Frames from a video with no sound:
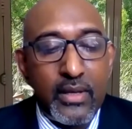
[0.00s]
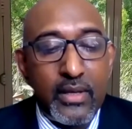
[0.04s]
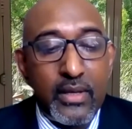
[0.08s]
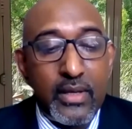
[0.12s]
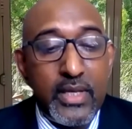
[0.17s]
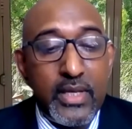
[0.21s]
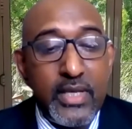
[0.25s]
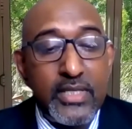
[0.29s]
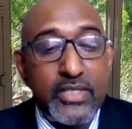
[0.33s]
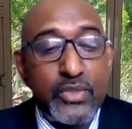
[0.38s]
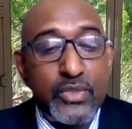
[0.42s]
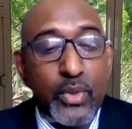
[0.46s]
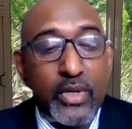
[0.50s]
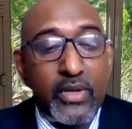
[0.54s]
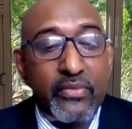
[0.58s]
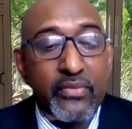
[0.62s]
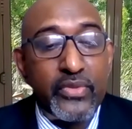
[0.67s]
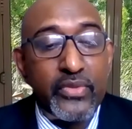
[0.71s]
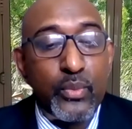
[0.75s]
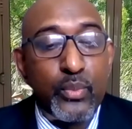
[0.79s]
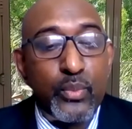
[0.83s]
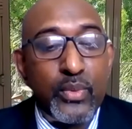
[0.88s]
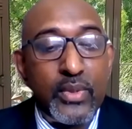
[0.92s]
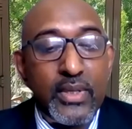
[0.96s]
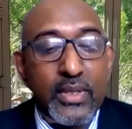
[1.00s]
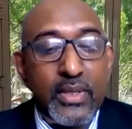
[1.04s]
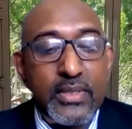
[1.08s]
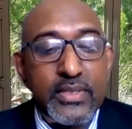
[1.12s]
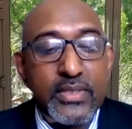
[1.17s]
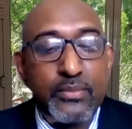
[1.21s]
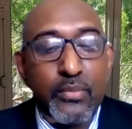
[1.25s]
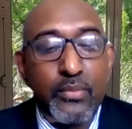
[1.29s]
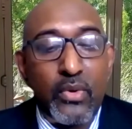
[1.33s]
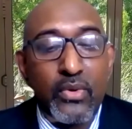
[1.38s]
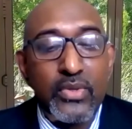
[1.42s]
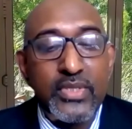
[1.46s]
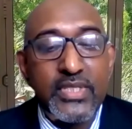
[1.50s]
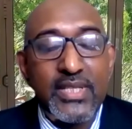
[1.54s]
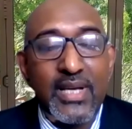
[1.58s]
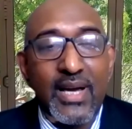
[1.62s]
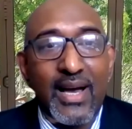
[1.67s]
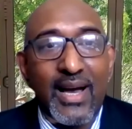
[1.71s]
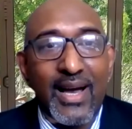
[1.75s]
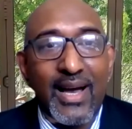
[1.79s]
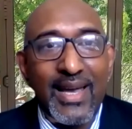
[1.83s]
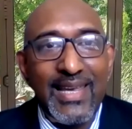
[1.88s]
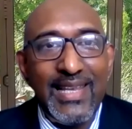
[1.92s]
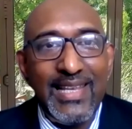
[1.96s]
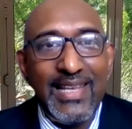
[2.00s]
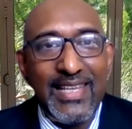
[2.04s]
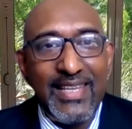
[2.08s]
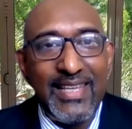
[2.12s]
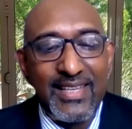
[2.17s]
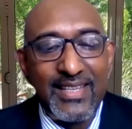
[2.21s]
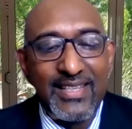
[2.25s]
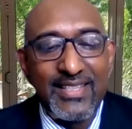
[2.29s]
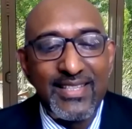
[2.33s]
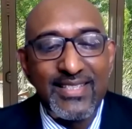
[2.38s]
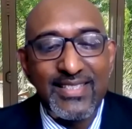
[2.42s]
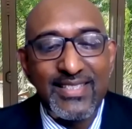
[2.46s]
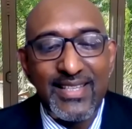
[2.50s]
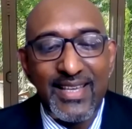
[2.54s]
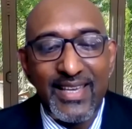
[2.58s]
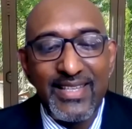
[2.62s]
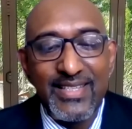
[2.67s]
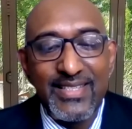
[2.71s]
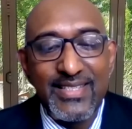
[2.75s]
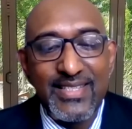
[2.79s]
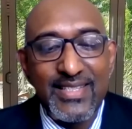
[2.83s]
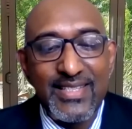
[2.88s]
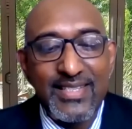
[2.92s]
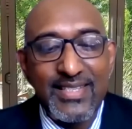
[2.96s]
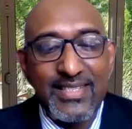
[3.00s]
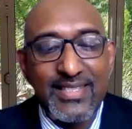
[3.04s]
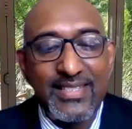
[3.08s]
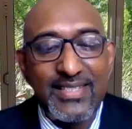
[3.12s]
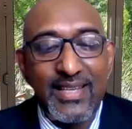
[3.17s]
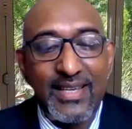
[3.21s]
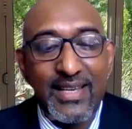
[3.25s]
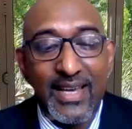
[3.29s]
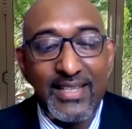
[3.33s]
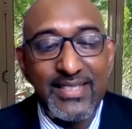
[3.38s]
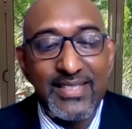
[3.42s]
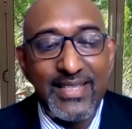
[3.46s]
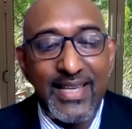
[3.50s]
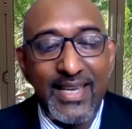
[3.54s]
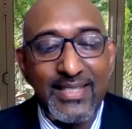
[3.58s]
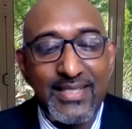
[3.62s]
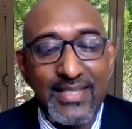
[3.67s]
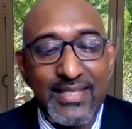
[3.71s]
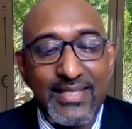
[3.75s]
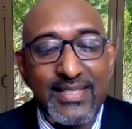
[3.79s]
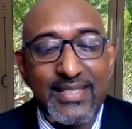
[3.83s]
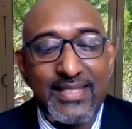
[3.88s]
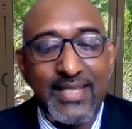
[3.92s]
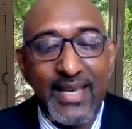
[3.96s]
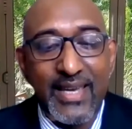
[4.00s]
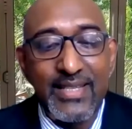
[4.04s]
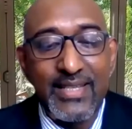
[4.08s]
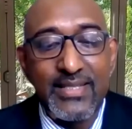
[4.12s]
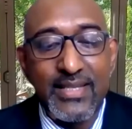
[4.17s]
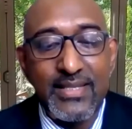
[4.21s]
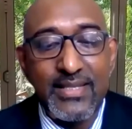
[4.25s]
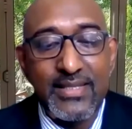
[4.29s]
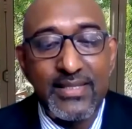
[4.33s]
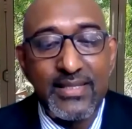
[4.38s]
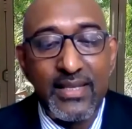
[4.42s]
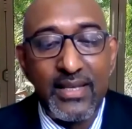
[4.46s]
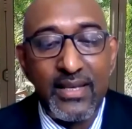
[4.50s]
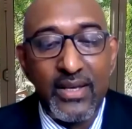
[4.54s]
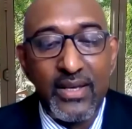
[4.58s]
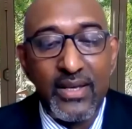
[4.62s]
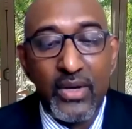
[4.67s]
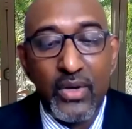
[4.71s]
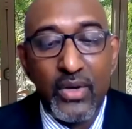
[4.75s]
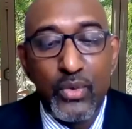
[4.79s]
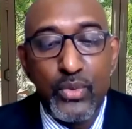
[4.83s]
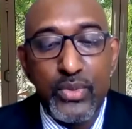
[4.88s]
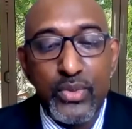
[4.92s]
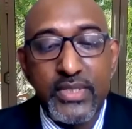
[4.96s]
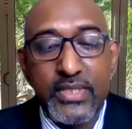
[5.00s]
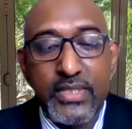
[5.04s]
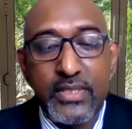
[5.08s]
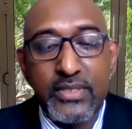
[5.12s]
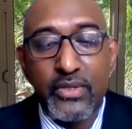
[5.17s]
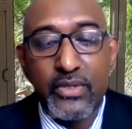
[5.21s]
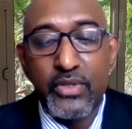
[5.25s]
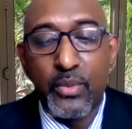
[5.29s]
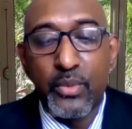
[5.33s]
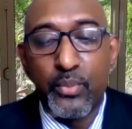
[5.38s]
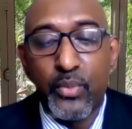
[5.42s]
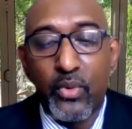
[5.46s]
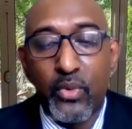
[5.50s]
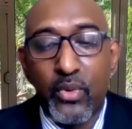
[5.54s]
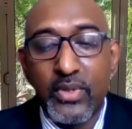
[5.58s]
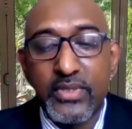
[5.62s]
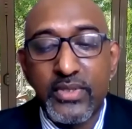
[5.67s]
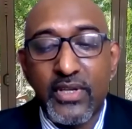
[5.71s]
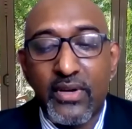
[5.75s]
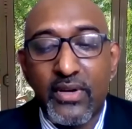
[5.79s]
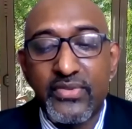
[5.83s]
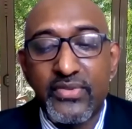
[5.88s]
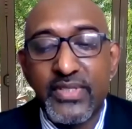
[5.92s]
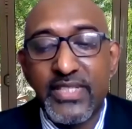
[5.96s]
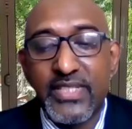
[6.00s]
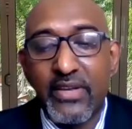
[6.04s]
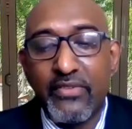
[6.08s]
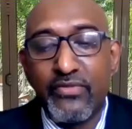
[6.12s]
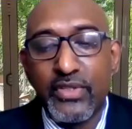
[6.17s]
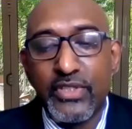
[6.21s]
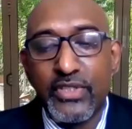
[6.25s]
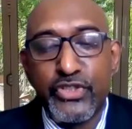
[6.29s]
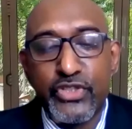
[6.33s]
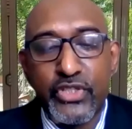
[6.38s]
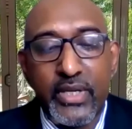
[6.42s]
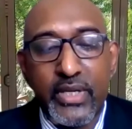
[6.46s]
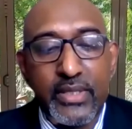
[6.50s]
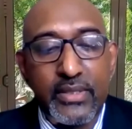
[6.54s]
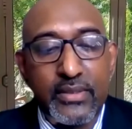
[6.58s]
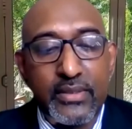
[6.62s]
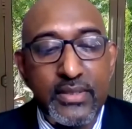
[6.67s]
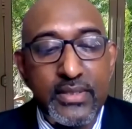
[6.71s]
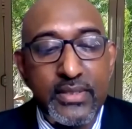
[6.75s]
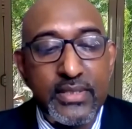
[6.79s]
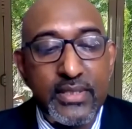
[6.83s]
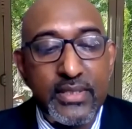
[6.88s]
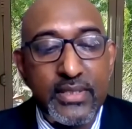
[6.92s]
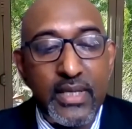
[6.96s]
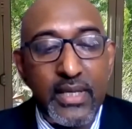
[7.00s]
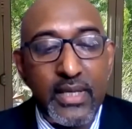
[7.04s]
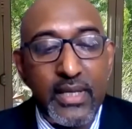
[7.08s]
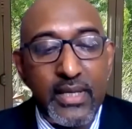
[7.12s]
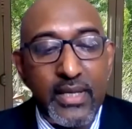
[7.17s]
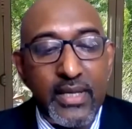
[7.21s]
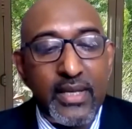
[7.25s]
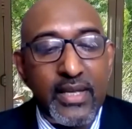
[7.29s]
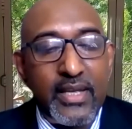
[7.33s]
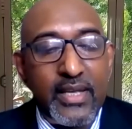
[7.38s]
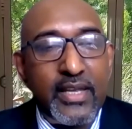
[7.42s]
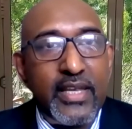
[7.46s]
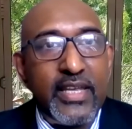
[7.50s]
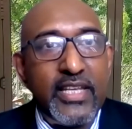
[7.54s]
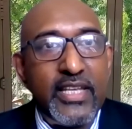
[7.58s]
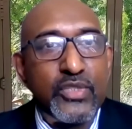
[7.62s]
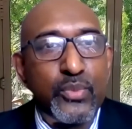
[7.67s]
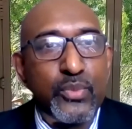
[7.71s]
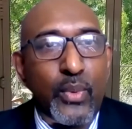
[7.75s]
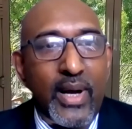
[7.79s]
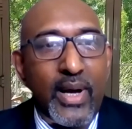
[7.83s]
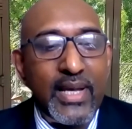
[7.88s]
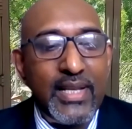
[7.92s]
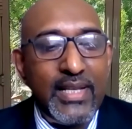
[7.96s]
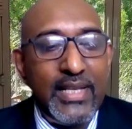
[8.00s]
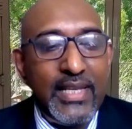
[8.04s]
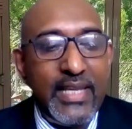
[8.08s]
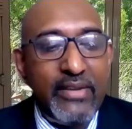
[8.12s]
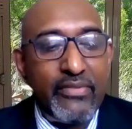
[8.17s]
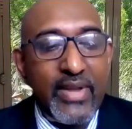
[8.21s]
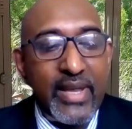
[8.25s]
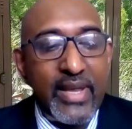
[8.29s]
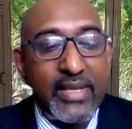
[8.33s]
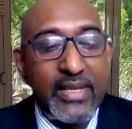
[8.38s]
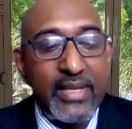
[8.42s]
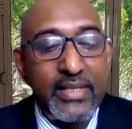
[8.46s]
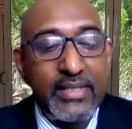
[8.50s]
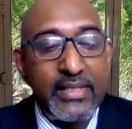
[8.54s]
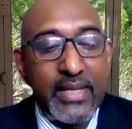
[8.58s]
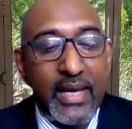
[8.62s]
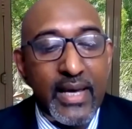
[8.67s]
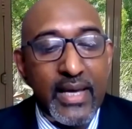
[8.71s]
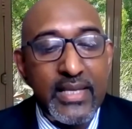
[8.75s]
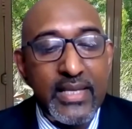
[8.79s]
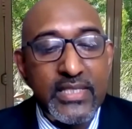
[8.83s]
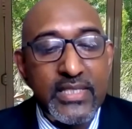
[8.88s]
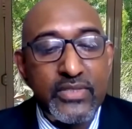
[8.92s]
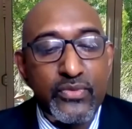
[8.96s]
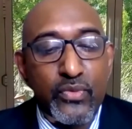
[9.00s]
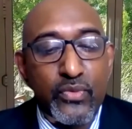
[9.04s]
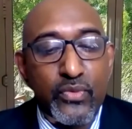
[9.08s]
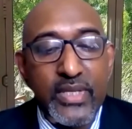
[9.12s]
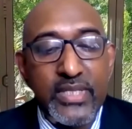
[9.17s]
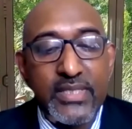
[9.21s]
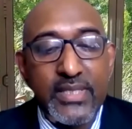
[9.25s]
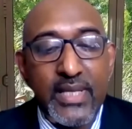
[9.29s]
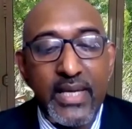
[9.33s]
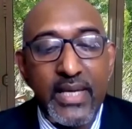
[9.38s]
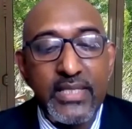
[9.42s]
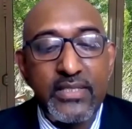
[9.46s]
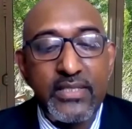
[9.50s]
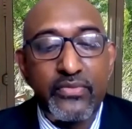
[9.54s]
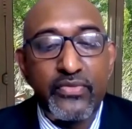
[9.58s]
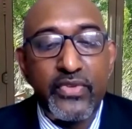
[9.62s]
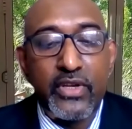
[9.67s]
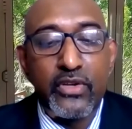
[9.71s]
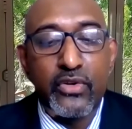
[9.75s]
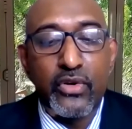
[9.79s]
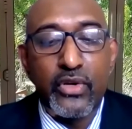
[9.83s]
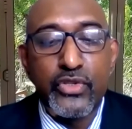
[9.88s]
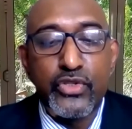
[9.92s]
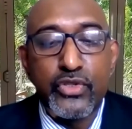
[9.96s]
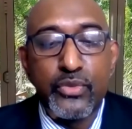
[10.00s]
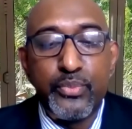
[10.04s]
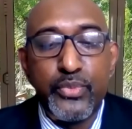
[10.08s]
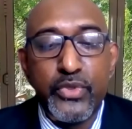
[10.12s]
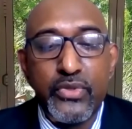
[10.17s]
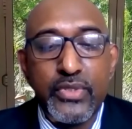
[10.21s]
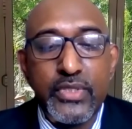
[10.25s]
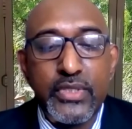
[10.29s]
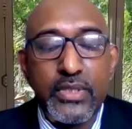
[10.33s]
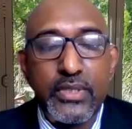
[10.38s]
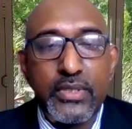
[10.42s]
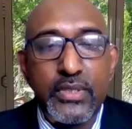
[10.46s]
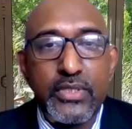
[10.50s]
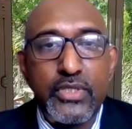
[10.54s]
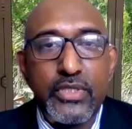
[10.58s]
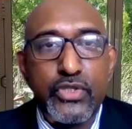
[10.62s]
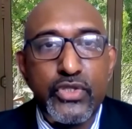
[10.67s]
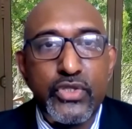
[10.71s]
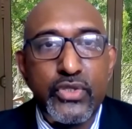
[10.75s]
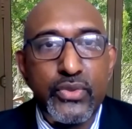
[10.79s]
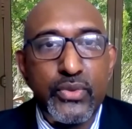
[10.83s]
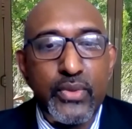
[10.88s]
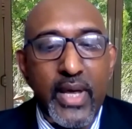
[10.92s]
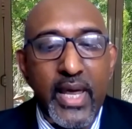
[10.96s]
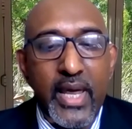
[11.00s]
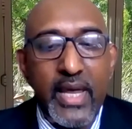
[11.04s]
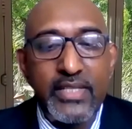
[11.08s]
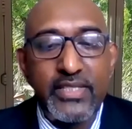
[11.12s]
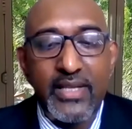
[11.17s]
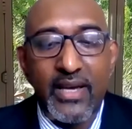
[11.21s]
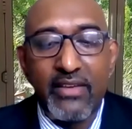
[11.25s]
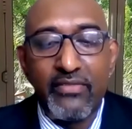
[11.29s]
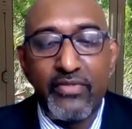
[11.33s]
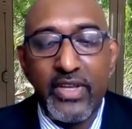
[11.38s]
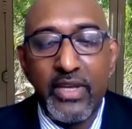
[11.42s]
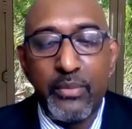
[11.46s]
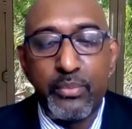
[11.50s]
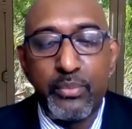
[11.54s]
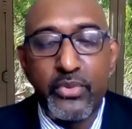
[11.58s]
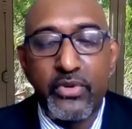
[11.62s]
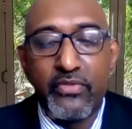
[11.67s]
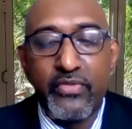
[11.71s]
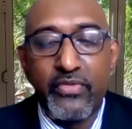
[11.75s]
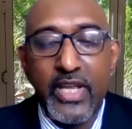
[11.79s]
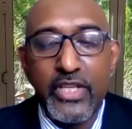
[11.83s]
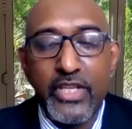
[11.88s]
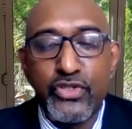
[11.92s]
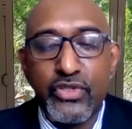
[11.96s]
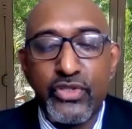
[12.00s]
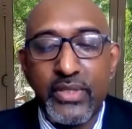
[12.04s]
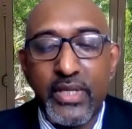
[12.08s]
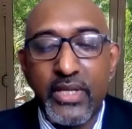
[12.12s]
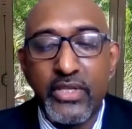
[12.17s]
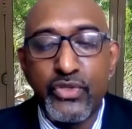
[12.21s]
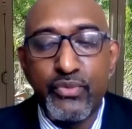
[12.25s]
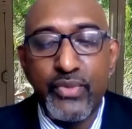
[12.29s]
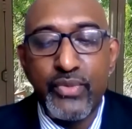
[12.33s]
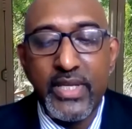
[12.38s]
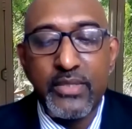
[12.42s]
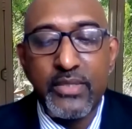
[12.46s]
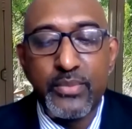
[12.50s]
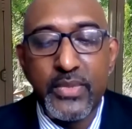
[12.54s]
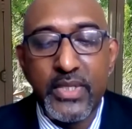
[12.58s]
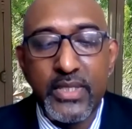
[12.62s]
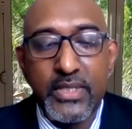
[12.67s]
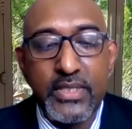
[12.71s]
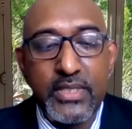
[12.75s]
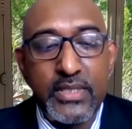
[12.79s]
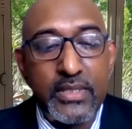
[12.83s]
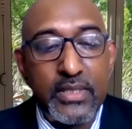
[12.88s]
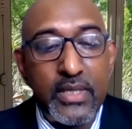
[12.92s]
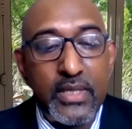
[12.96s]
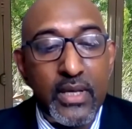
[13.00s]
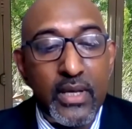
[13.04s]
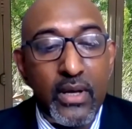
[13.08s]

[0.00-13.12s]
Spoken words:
He is one of the world's most highly cited scientists who sits on the boards of several journals. He's widely recognized for his scientific contributions to HIV prevention and treatment,